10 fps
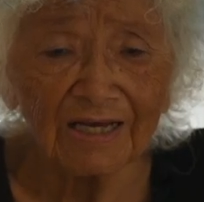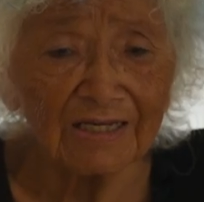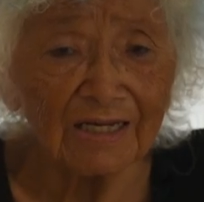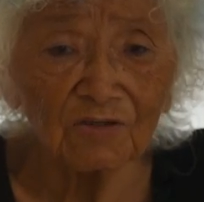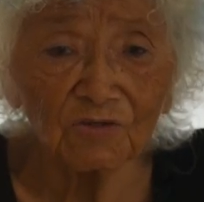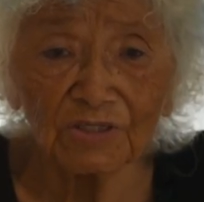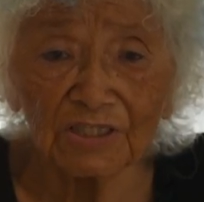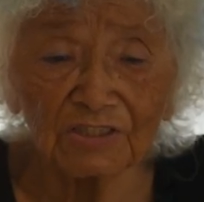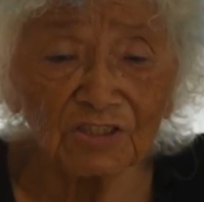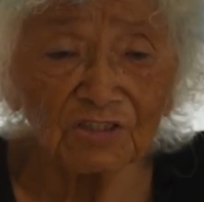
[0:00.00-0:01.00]
And I don't
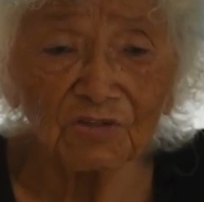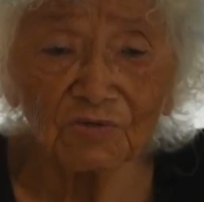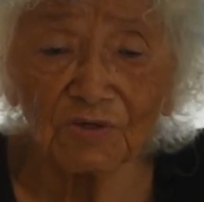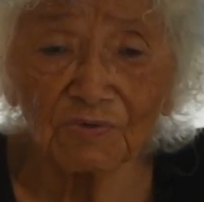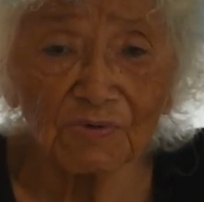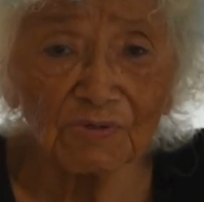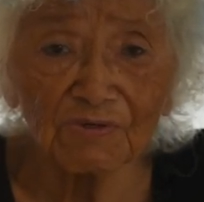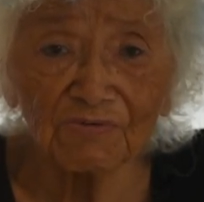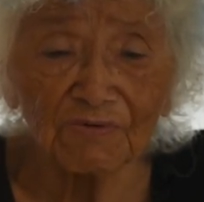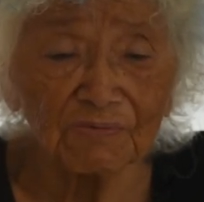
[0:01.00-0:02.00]
think she knew where we
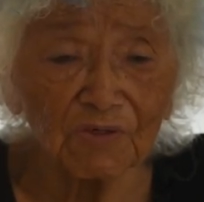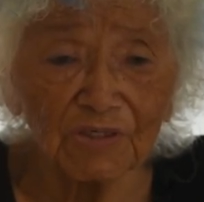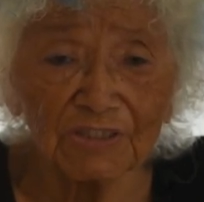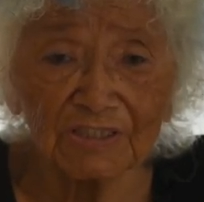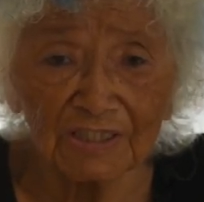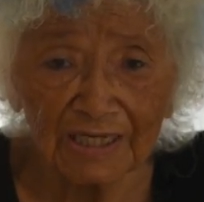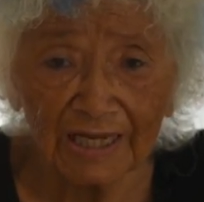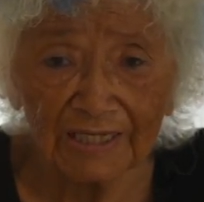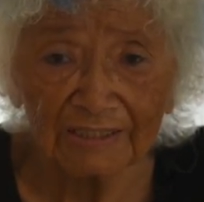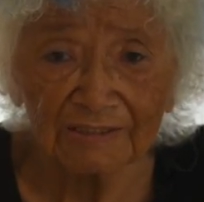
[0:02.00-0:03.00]
were from morning till
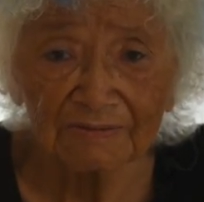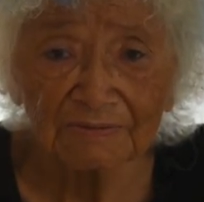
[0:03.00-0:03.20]
night.